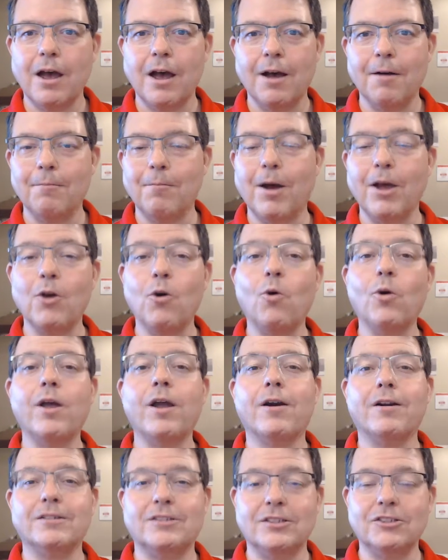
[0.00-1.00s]
My goal
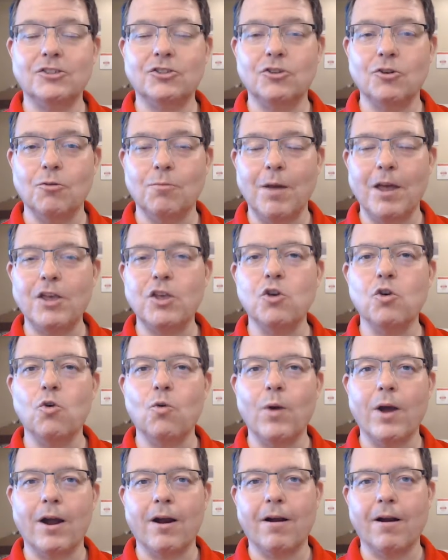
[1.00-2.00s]
here is just to make you
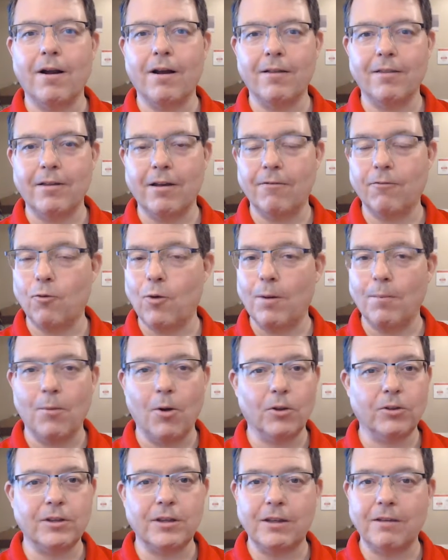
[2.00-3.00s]
aware of what
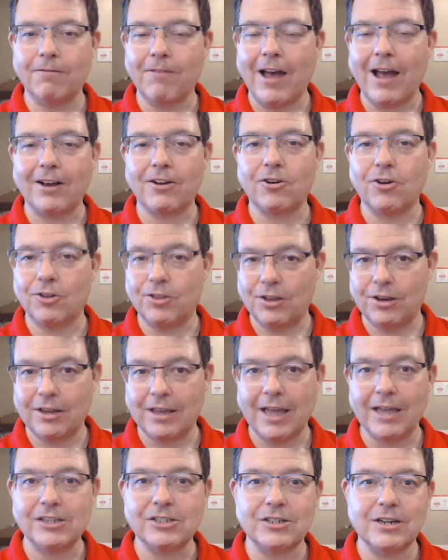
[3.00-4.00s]
multi-factor
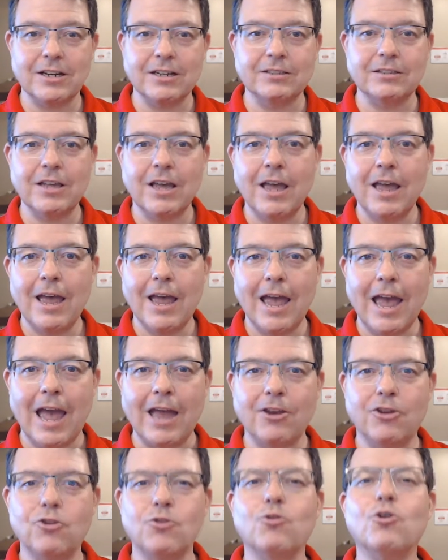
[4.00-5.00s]
authentication is
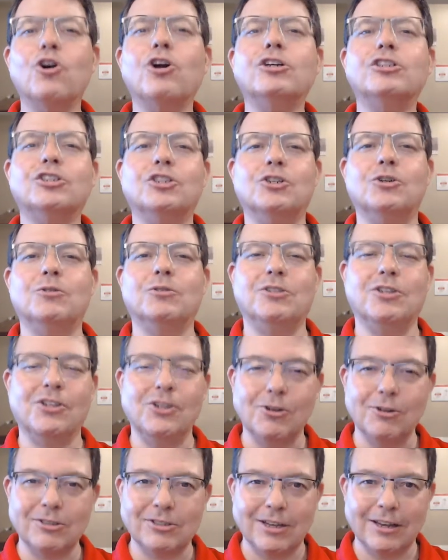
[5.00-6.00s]
and to urge you to
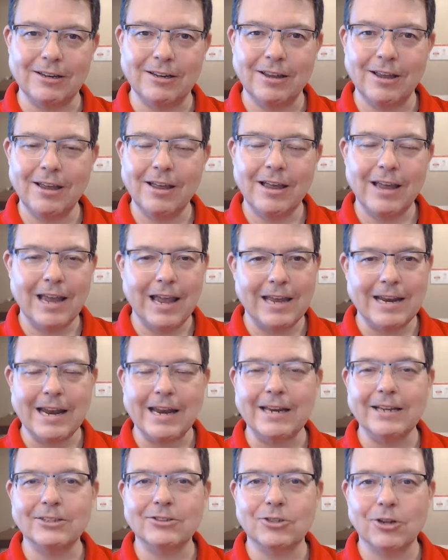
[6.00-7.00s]
use it in
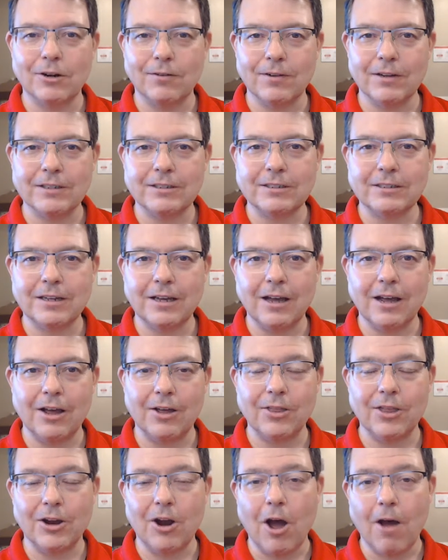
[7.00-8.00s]
any service
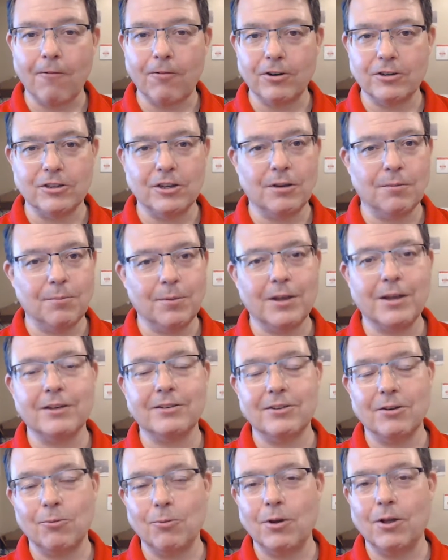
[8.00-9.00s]
that offers it,
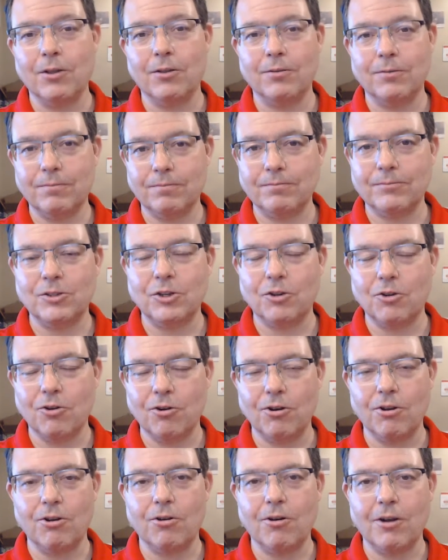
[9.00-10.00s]
because it will
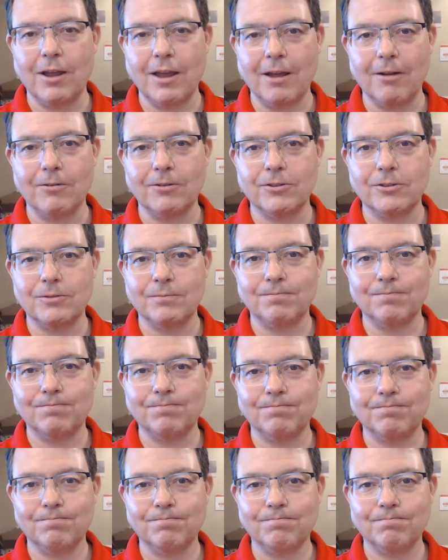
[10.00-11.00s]
secure your accounts.
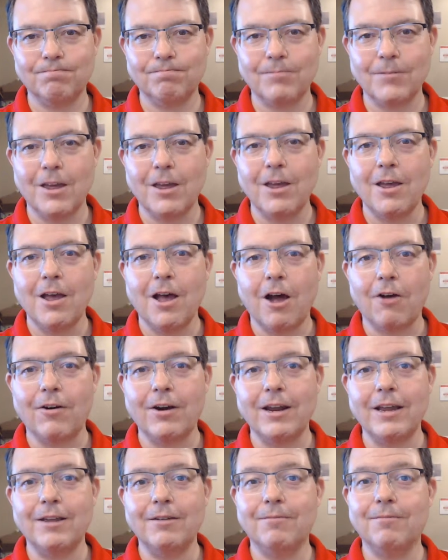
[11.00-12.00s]

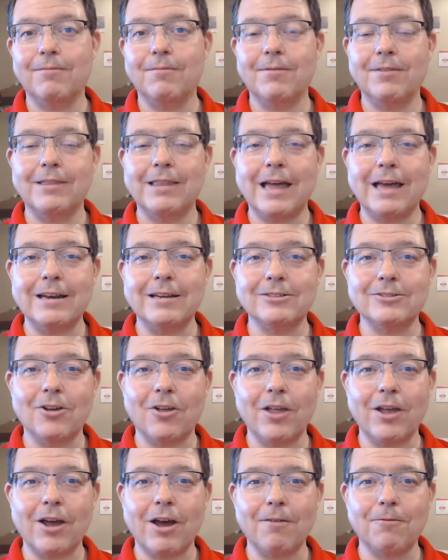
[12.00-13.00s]
Alrighty, that is
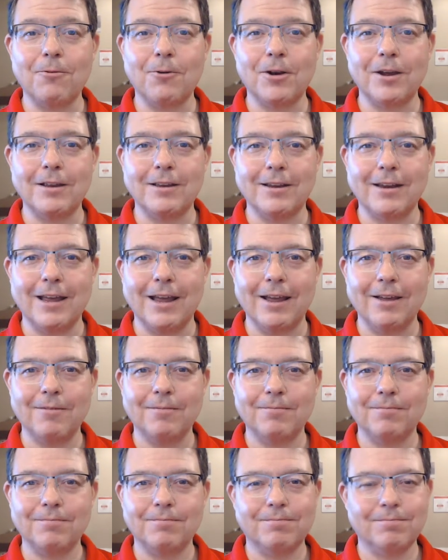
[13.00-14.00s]
all I got for you today.
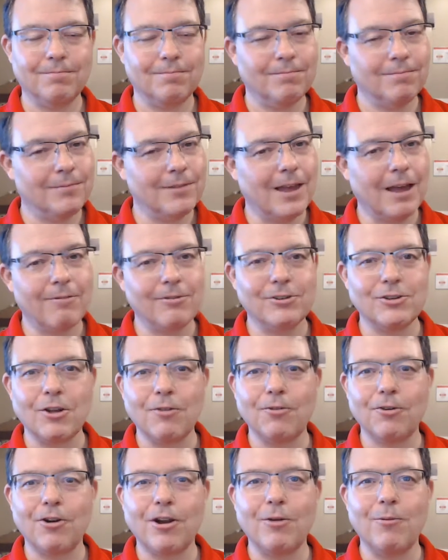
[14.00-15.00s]
Have
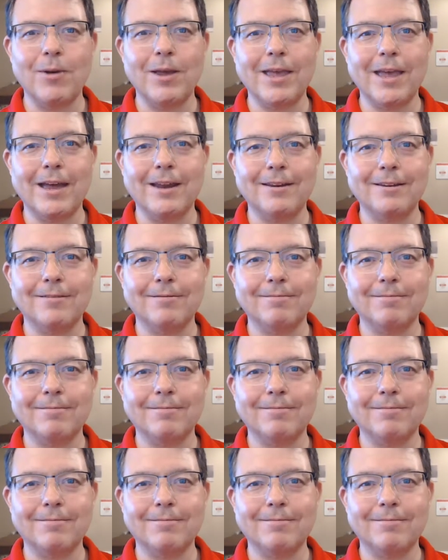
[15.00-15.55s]
yourself a great weekend.